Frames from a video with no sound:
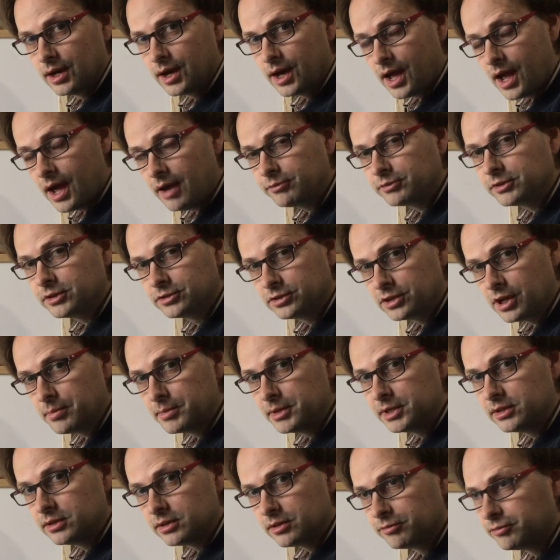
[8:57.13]
I have to sub
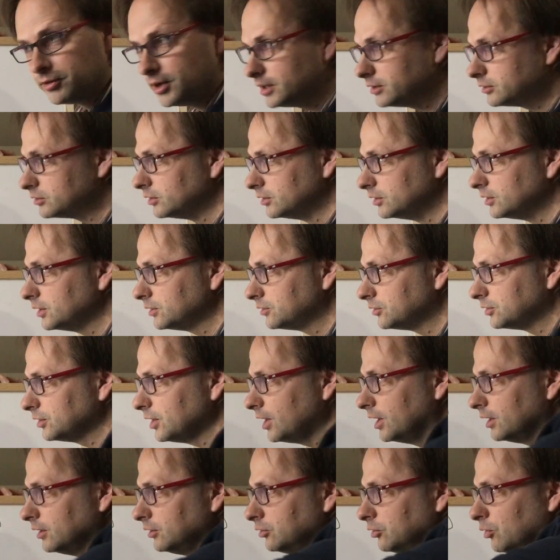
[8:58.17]
into the function that
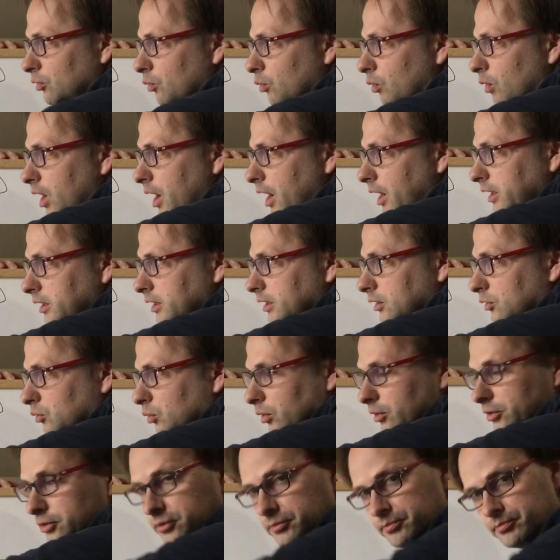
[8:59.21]
says y
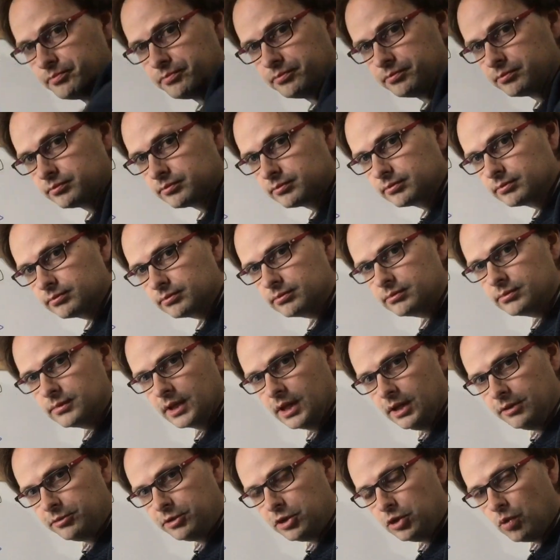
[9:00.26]
equals.
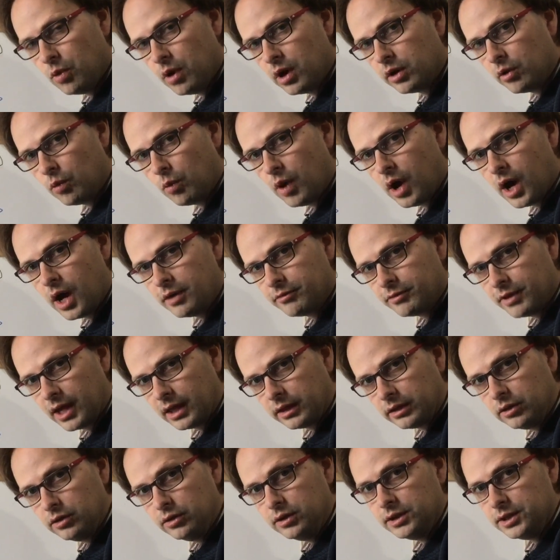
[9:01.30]
If you want a y
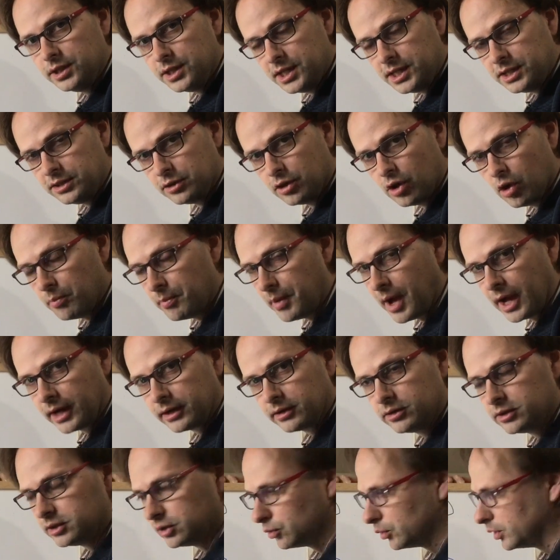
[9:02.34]
value, you need to go
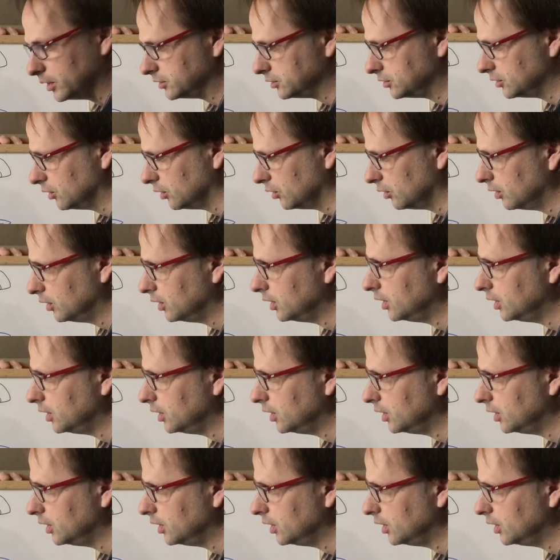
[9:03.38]
back to the original.